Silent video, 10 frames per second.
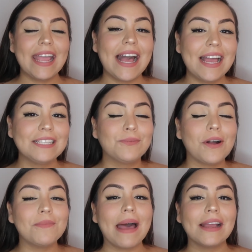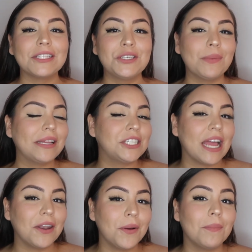Hi guys, welcome back to my
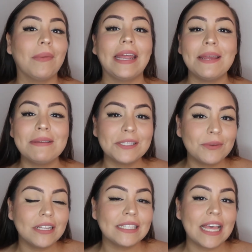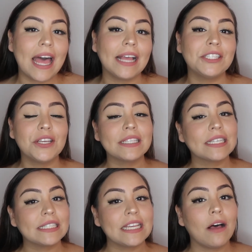channel. My name is Maritza. As you guys
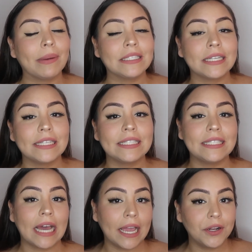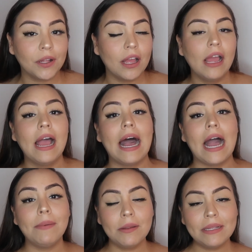can tell by today's title,
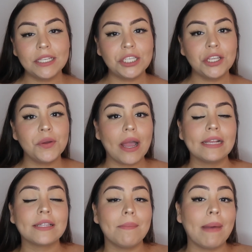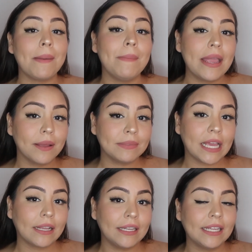I'm going to be teaching you guys my makeup
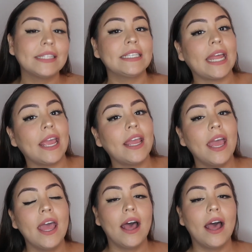technique today.